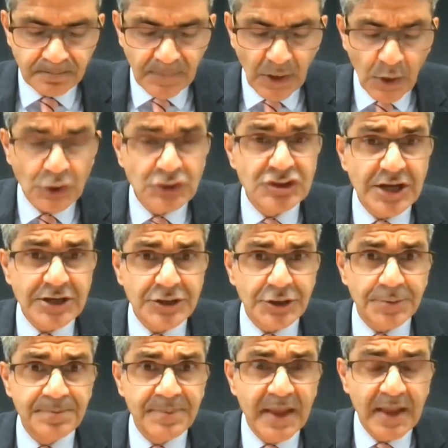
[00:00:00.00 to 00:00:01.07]
On
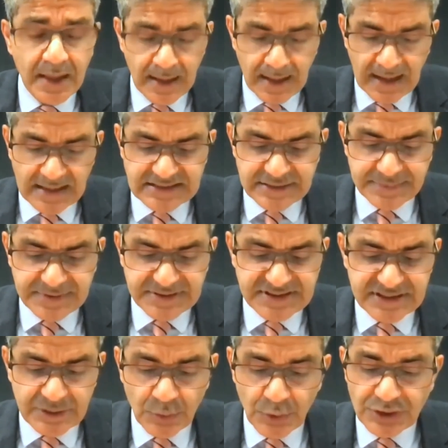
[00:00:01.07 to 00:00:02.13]
gender,
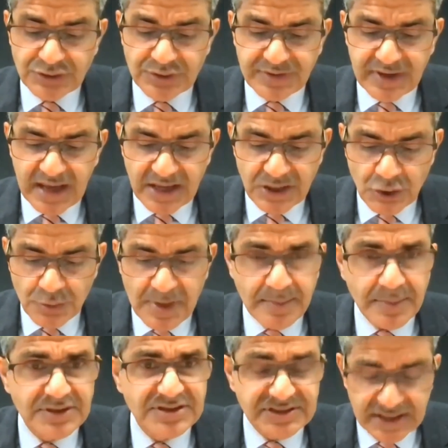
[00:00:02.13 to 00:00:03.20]
ATPC works with AU
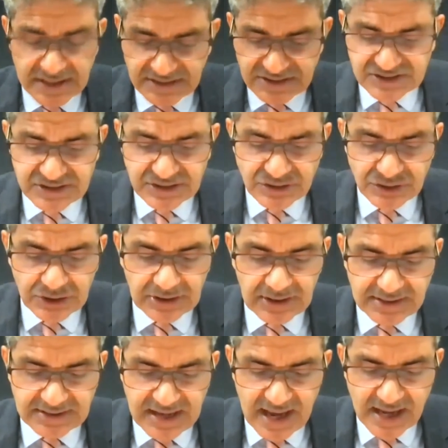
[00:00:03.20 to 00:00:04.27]
member states to
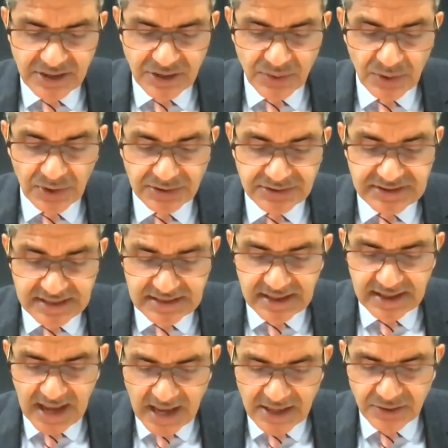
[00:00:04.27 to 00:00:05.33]
collect annual
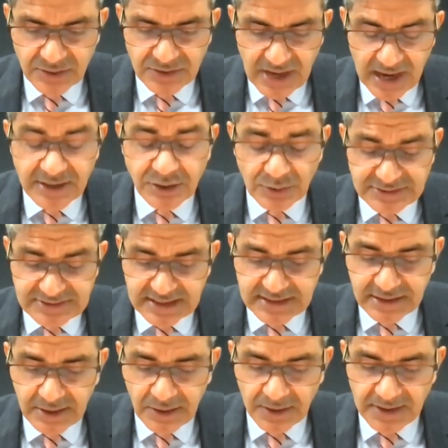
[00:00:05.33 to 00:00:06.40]
data
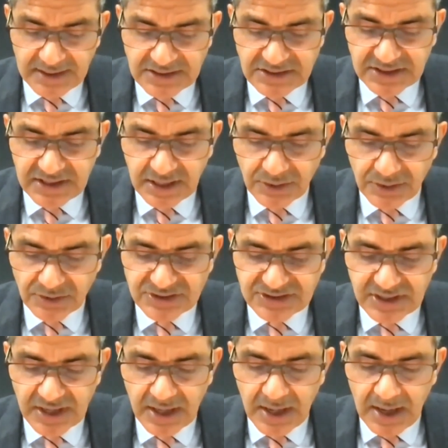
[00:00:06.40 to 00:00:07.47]
on
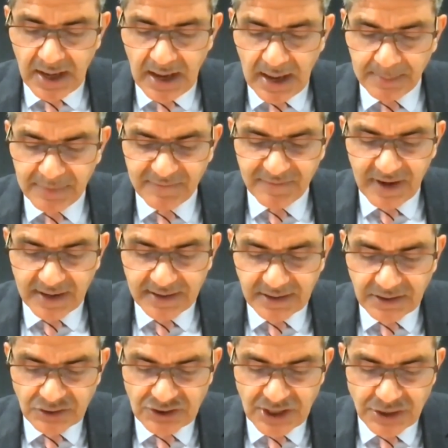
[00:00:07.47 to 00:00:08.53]
indicators and provide
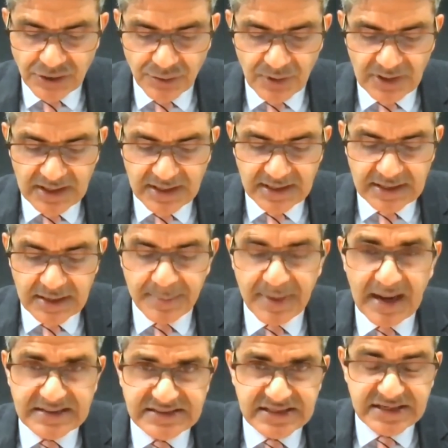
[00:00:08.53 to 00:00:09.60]
gender-related
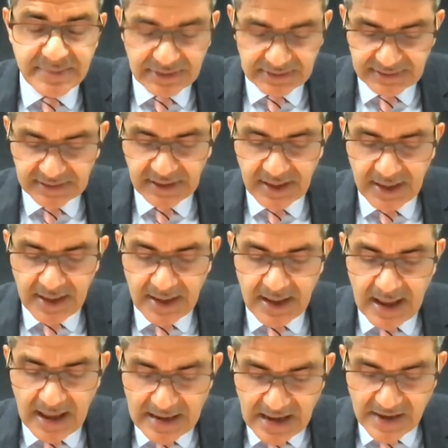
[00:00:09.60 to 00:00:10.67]
capacity building
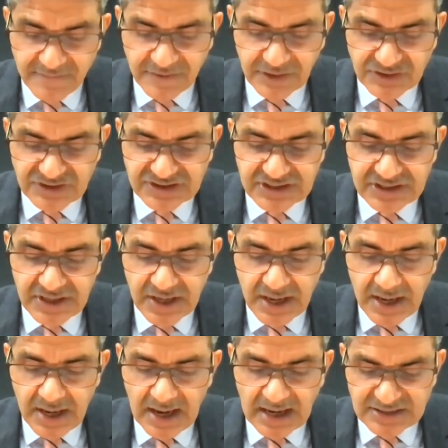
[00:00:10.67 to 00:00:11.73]
and advocacy
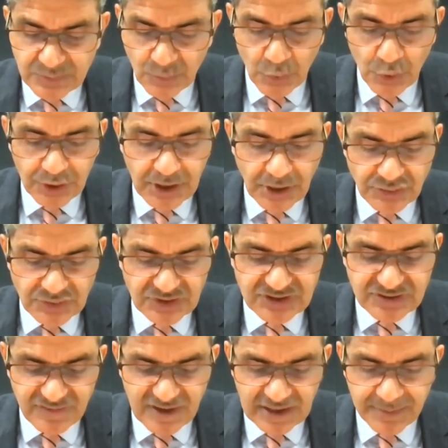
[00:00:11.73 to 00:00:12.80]
as more countries
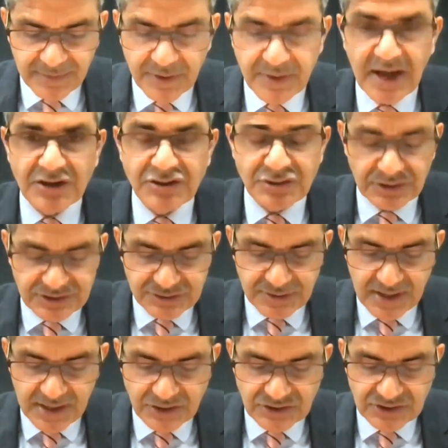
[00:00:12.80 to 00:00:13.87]
develop their national
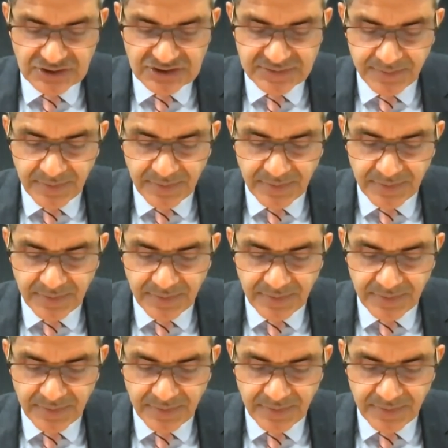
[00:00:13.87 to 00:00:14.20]
strategies.